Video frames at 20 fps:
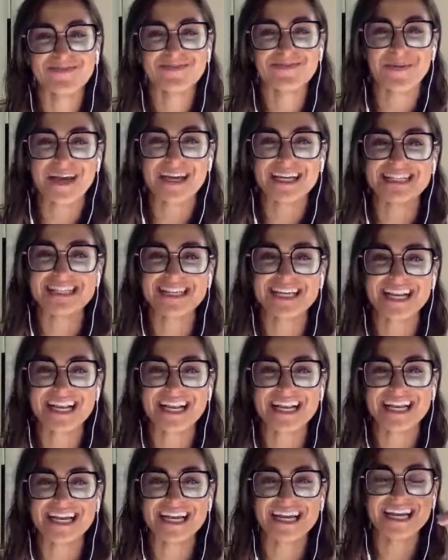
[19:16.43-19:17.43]

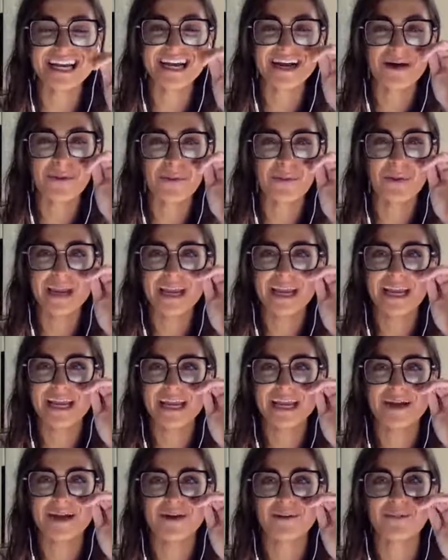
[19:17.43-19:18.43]
basically
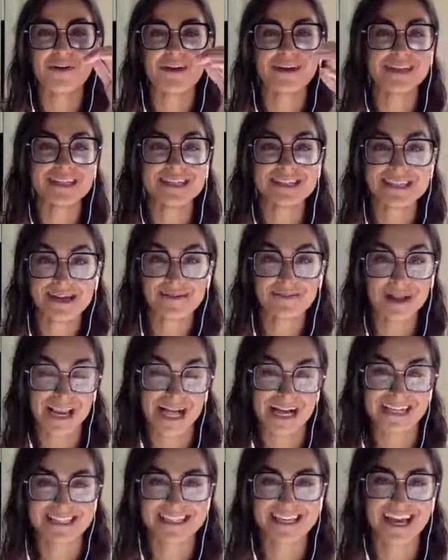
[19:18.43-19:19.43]
we were in the same
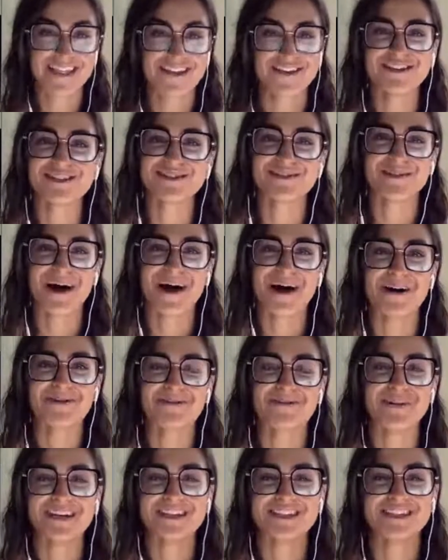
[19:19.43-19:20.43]
class together as well,
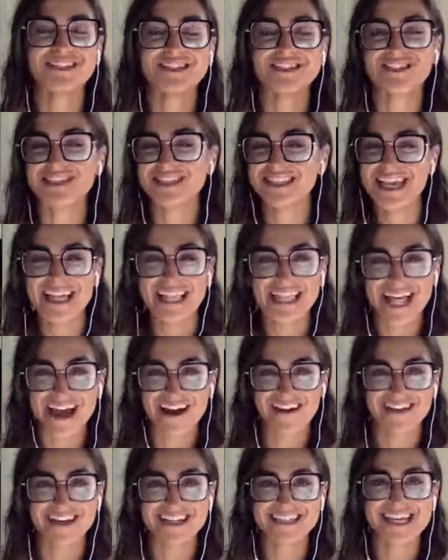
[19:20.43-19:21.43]
but she's just
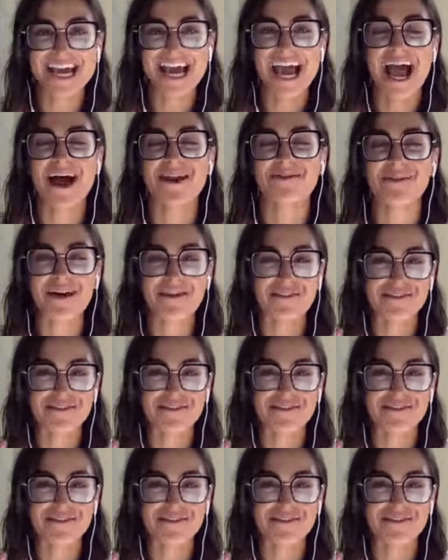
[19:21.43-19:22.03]
hilarious. And my